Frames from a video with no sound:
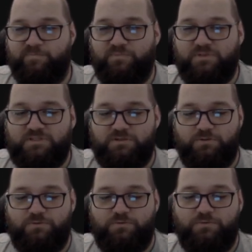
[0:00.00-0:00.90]

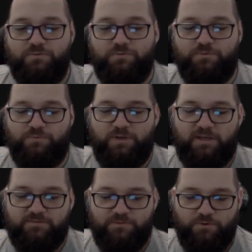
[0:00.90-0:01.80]
So we
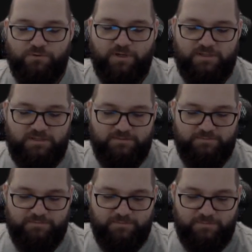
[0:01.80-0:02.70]
have
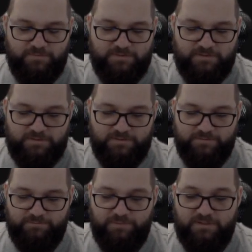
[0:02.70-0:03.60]
already been